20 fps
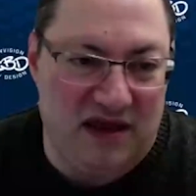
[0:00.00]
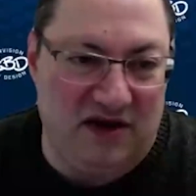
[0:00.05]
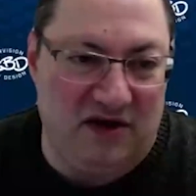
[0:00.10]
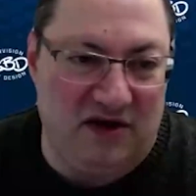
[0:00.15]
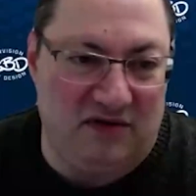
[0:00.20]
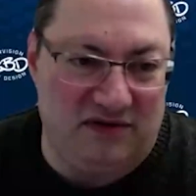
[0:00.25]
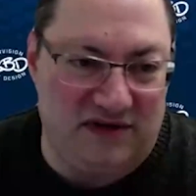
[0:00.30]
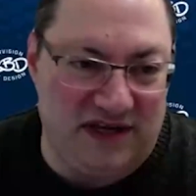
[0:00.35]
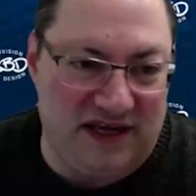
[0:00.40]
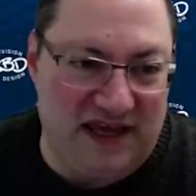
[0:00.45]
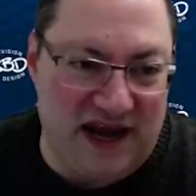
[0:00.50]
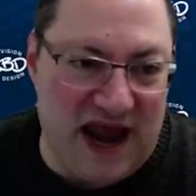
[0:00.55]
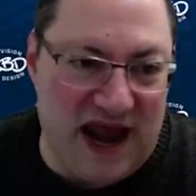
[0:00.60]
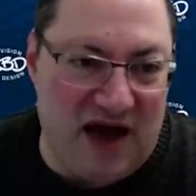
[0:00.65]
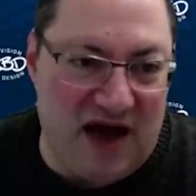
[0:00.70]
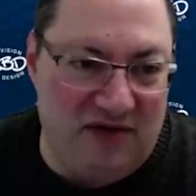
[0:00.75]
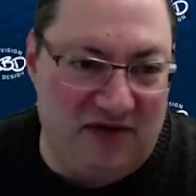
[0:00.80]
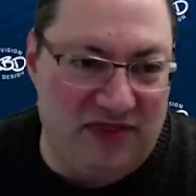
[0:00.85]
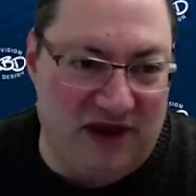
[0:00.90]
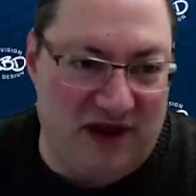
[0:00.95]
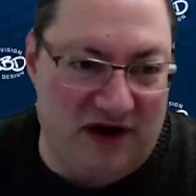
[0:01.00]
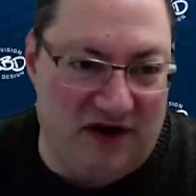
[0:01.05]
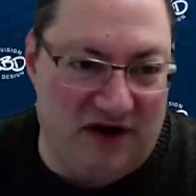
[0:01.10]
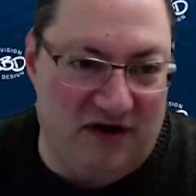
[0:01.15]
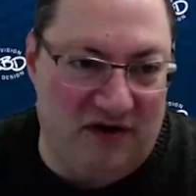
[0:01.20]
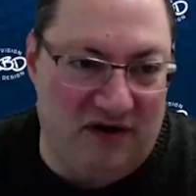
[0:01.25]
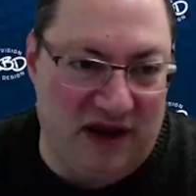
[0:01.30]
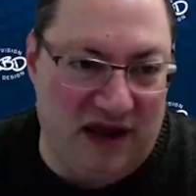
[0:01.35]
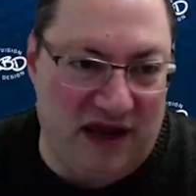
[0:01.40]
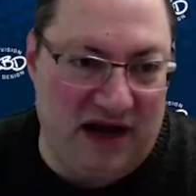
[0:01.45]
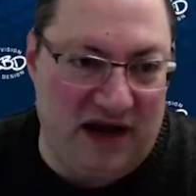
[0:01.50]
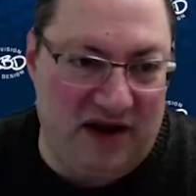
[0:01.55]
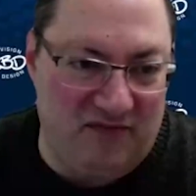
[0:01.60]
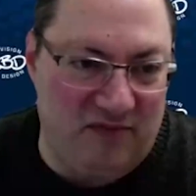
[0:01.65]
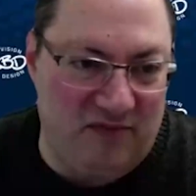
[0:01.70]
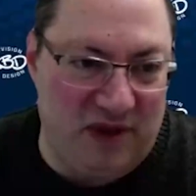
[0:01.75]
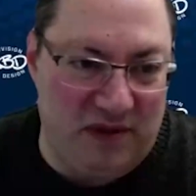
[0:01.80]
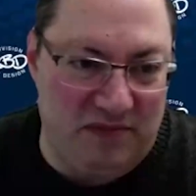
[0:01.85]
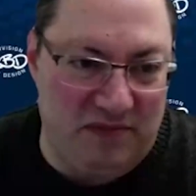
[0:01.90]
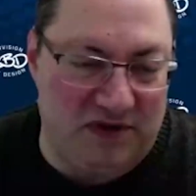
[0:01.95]
to get out there and
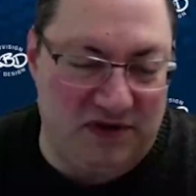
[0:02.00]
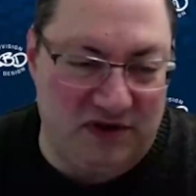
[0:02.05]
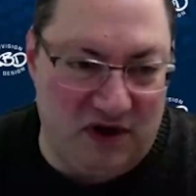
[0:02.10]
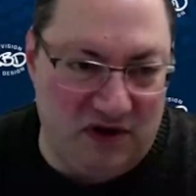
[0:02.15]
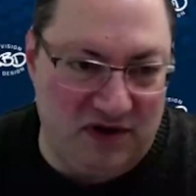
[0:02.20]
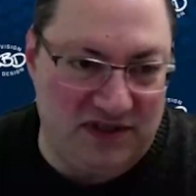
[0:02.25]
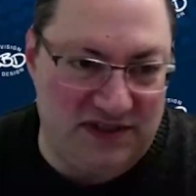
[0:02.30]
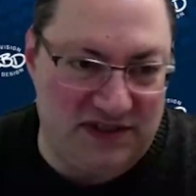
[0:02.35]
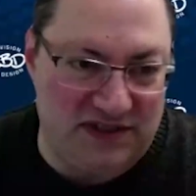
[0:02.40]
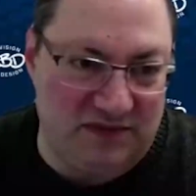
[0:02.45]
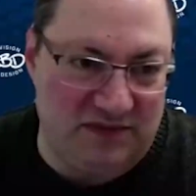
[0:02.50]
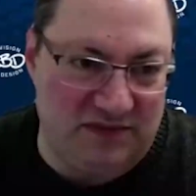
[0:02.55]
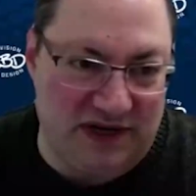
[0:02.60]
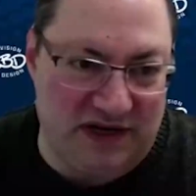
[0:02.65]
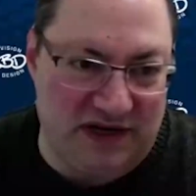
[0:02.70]
have people notice them.